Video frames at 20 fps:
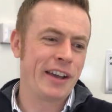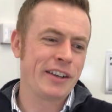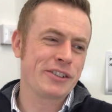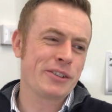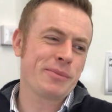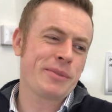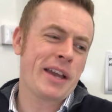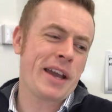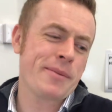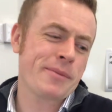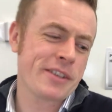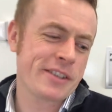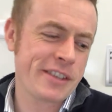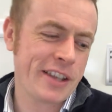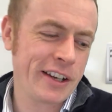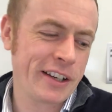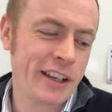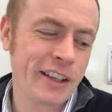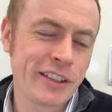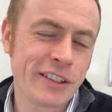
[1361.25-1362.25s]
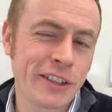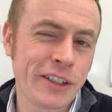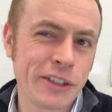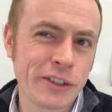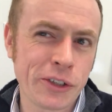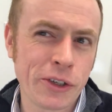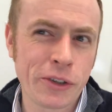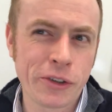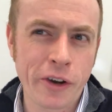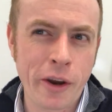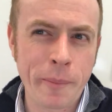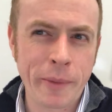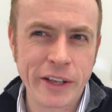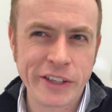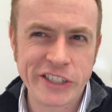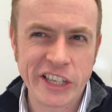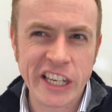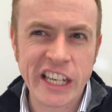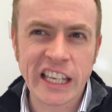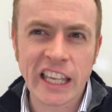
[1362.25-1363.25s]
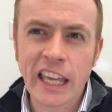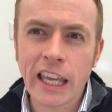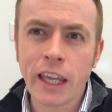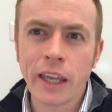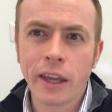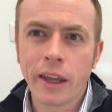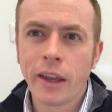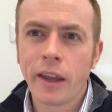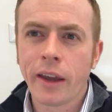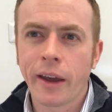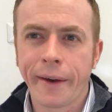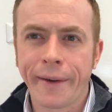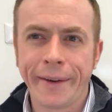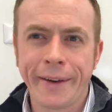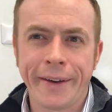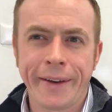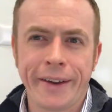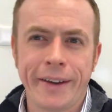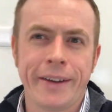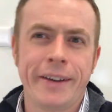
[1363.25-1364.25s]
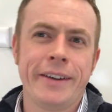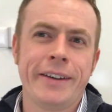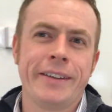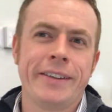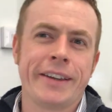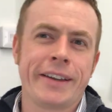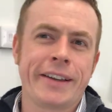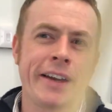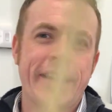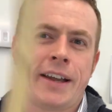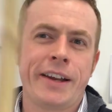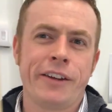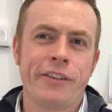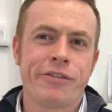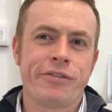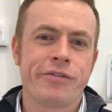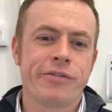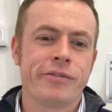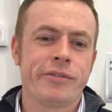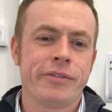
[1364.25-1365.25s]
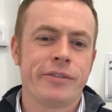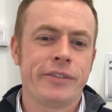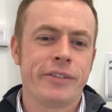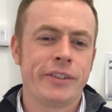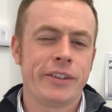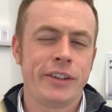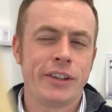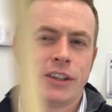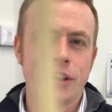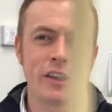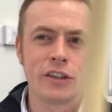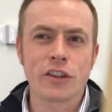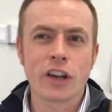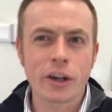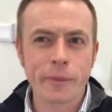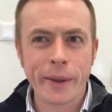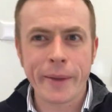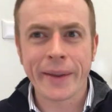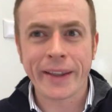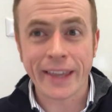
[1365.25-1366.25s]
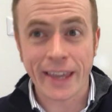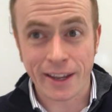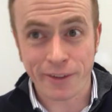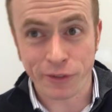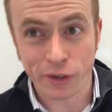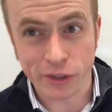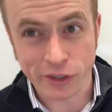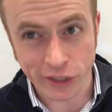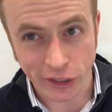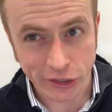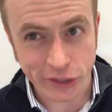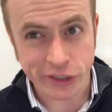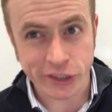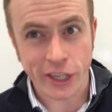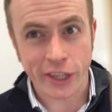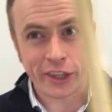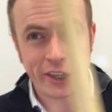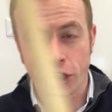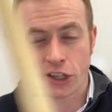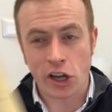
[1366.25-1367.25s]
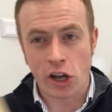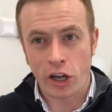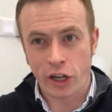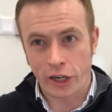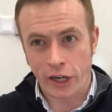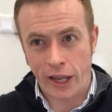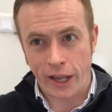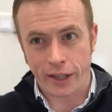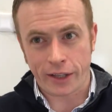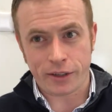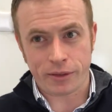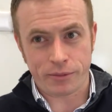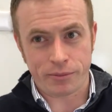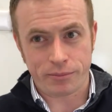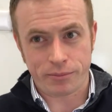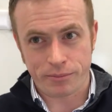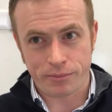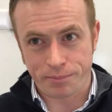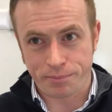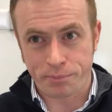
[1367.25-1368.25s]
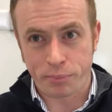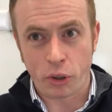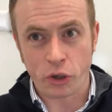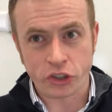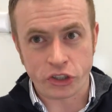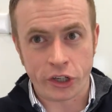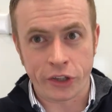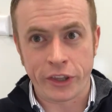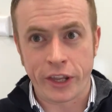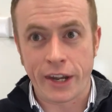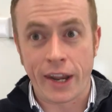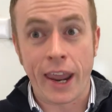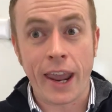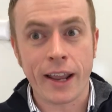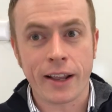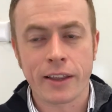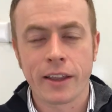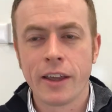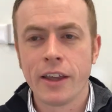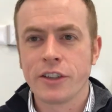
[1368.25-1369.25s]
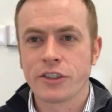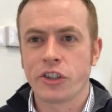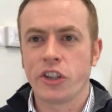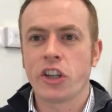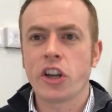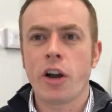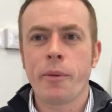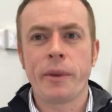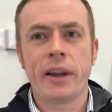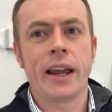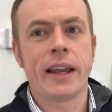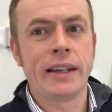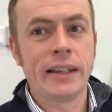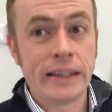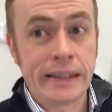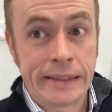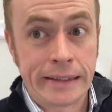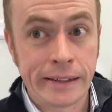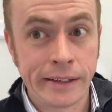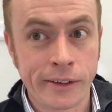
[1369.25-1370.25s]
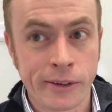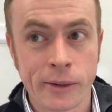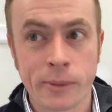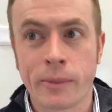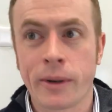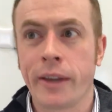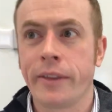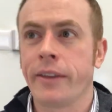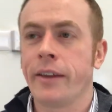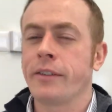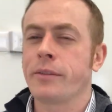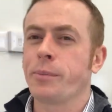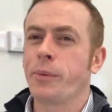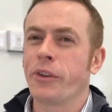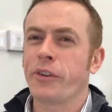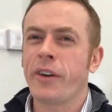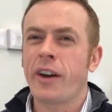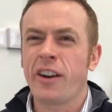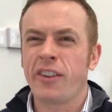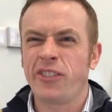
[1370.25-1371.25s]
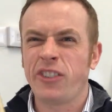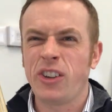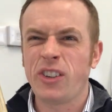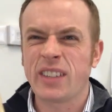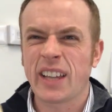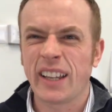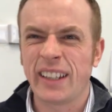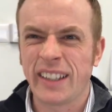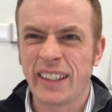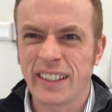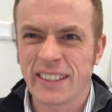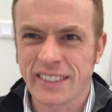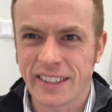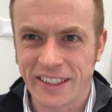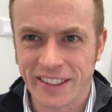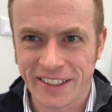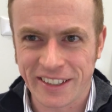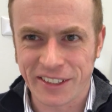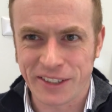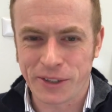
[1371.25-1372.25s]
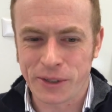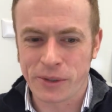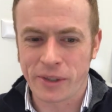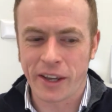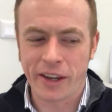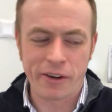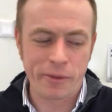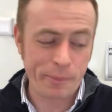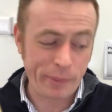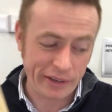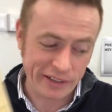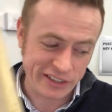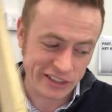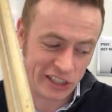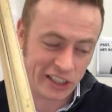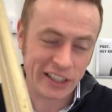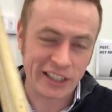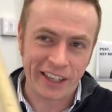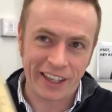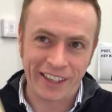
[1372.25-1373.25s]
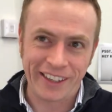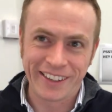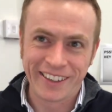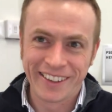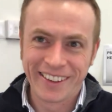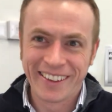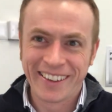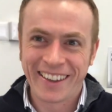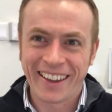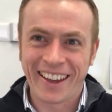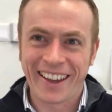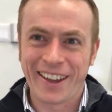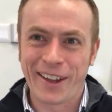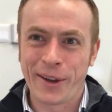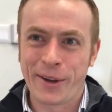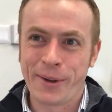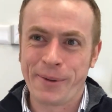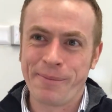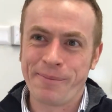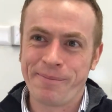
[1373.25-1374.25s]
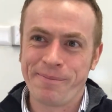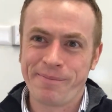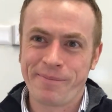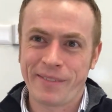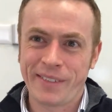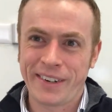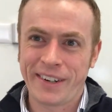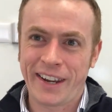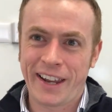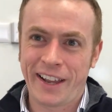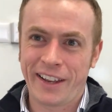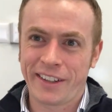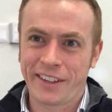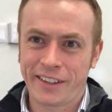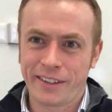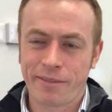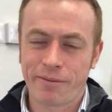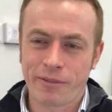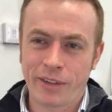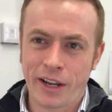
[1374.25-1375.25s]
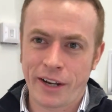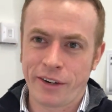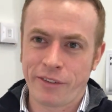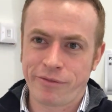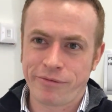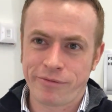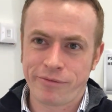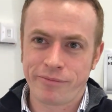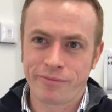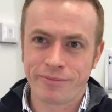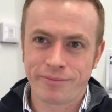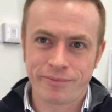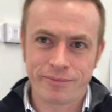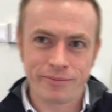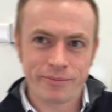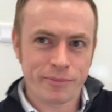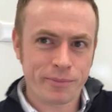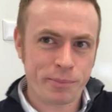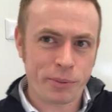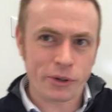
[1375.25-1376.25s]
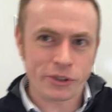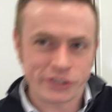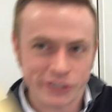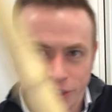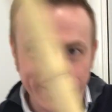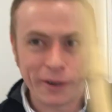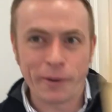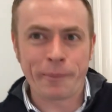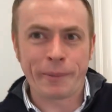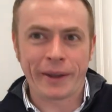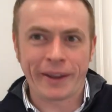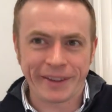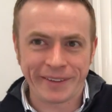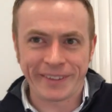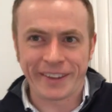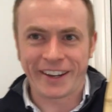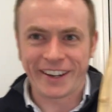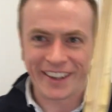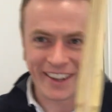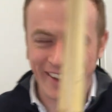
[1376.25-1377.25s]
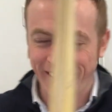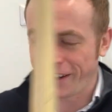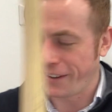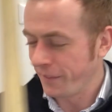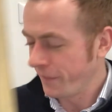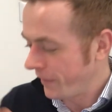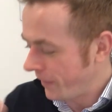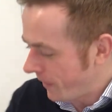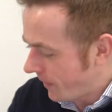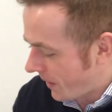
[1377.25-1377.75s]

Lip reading: Sometimes there's techniques you can do that are a bit cheeky, that kind of, you've got to be a bit careful because it does say that you can't like push on the neck. So you can't be like leaning on them like this, but there are a few techniques that you can do that are a bit cheeky, like kind of push a little bit and then hit.